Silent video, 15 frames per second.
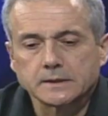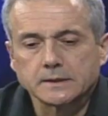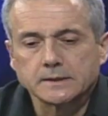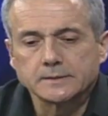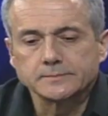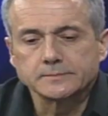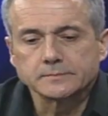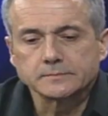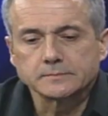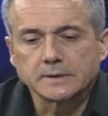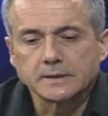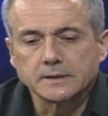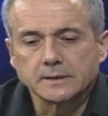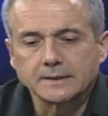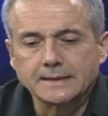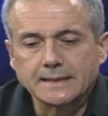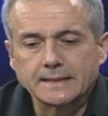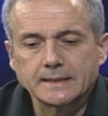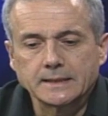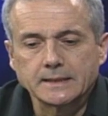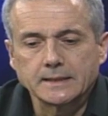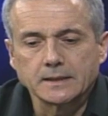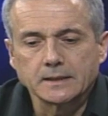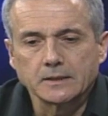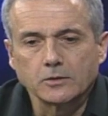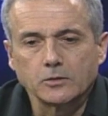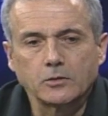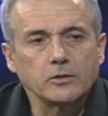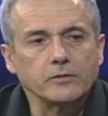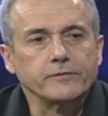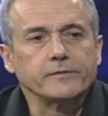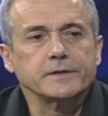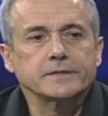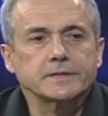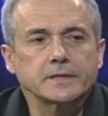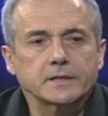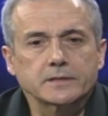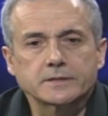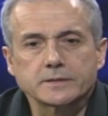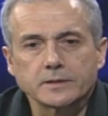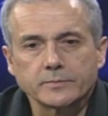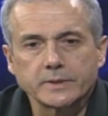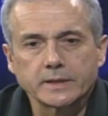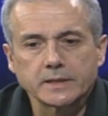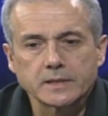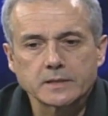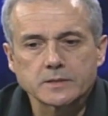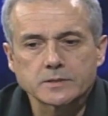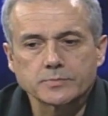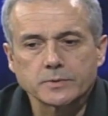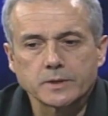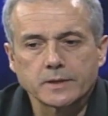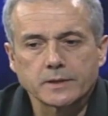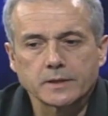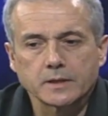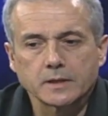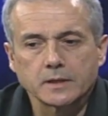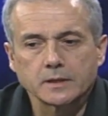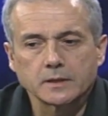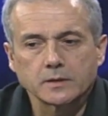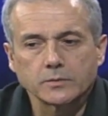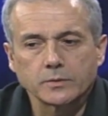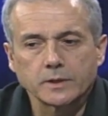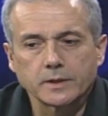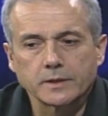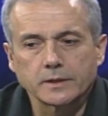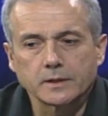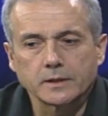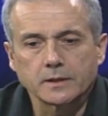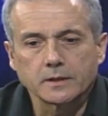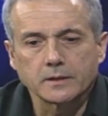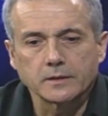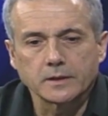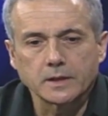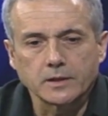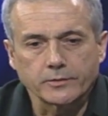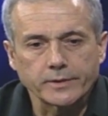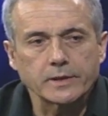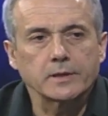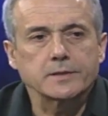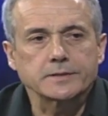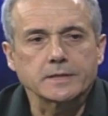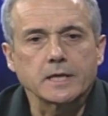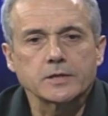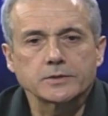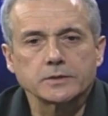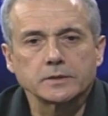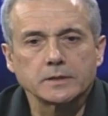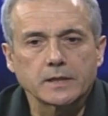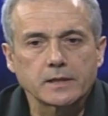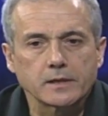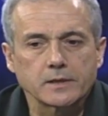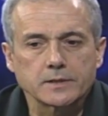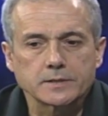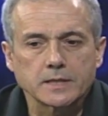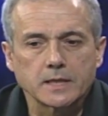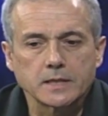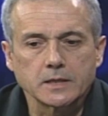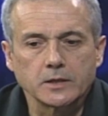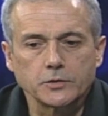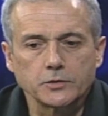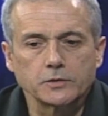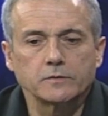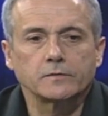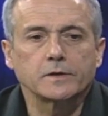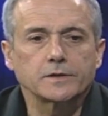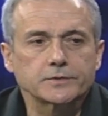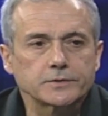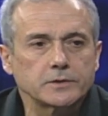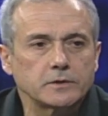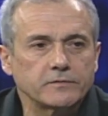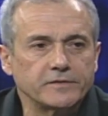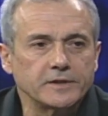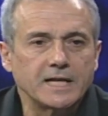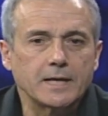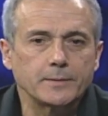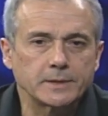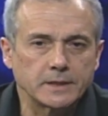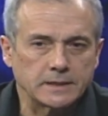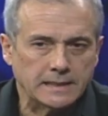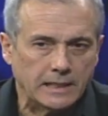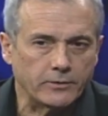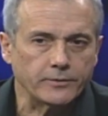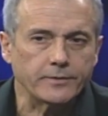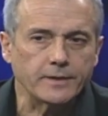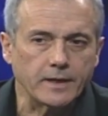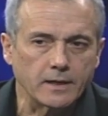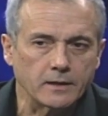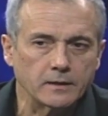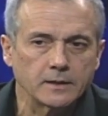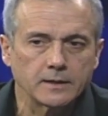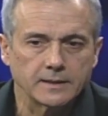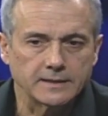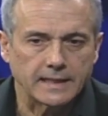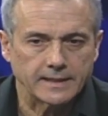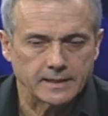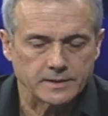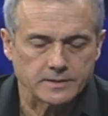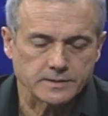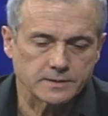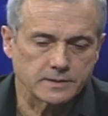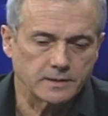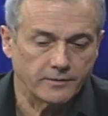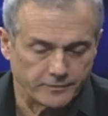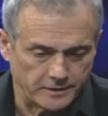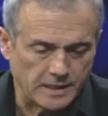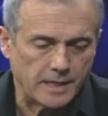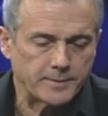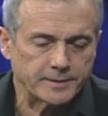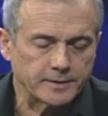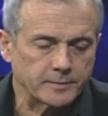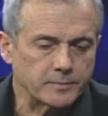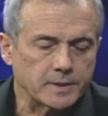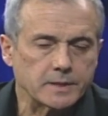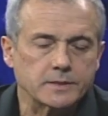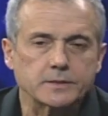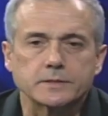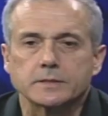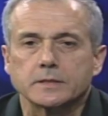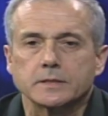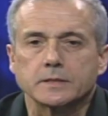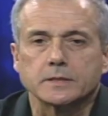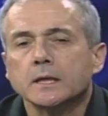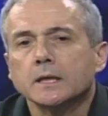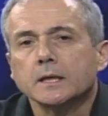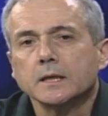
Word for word: um, uh, any uh, law of physics begins with, uh, with uh, the realization that there is a universal phenomenon out there. That is, uh, a phenomenon means uh,